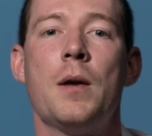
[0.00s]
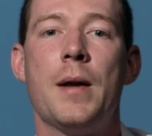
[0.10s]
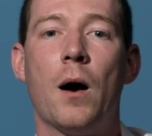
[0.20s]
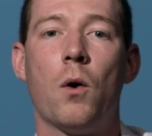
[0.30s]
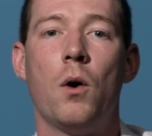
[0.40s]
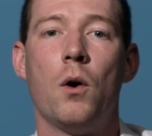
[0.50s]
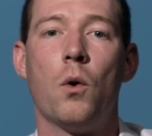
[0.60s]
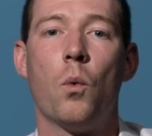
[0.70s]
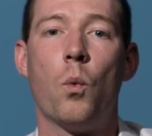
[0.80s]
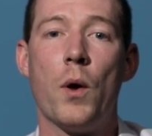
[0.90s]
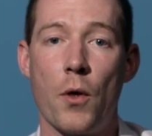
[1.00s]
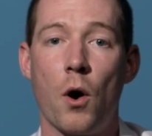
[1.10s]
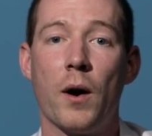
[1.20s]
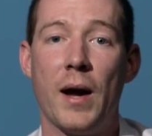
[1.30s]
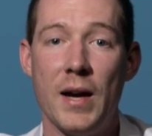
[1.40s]
Now, with
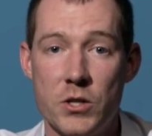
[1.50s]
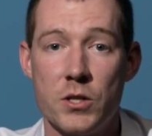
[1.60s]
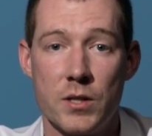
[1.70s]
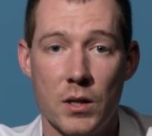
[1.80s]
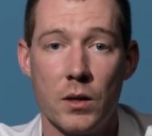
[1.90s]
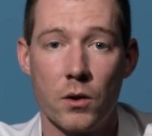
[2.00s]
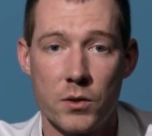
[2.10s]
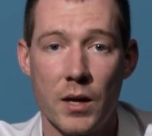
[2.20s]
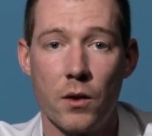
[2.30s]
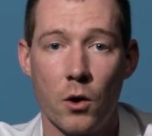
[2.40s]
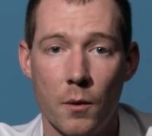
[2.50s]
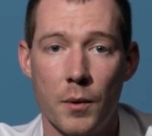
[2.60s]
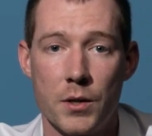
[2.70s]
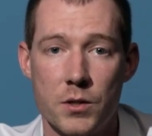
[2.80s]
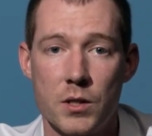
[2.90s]
our agency and outside the
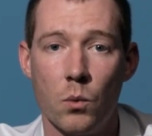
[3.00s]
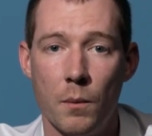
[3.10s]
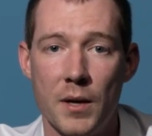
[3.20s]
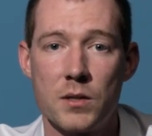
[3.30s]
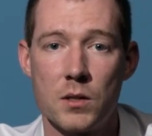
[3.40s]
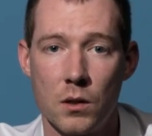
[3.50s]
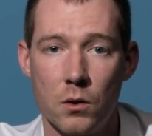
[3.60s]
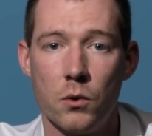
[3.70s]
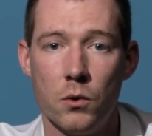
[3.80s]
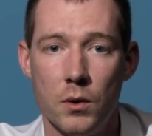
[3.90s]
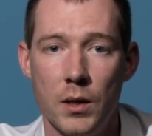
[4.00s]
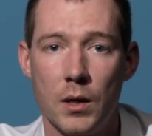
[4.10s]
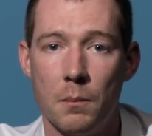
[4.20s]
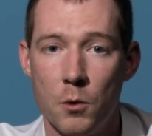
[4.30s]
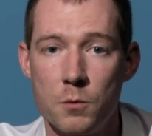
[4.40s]
Herbert Agency, what makes us a little unique,
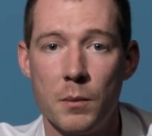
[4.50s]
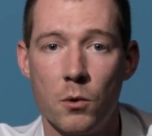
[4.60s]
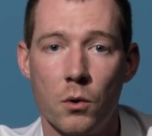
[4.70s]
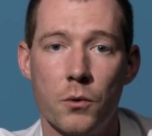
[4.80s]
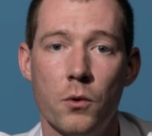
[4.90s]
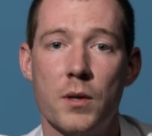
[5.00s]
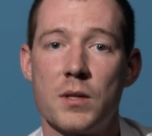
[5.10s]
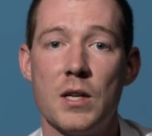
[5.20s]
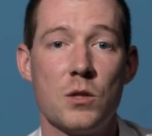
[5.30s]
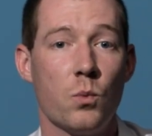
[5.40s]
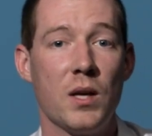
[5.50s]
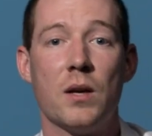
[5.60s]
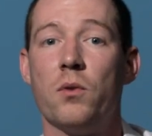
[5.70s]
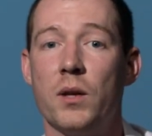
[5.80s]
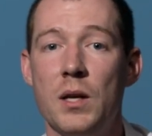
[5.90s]
and most people don't do this, is we
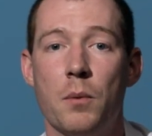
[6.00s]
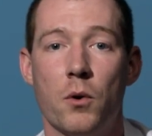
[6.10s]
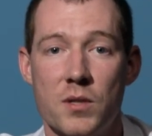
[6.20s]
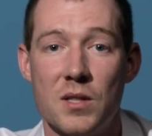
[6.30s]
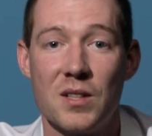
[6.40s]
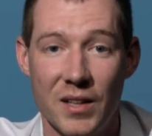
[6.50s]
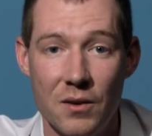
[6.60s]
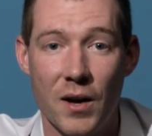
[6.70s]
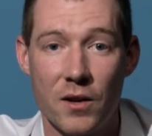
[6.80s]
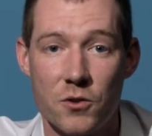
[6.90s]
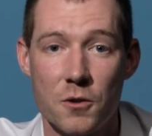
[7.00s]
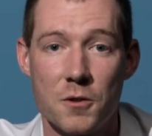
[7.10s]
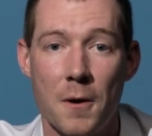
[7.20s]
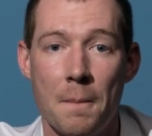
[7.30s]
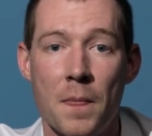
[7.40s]
give lead bonuses, lead vouchers,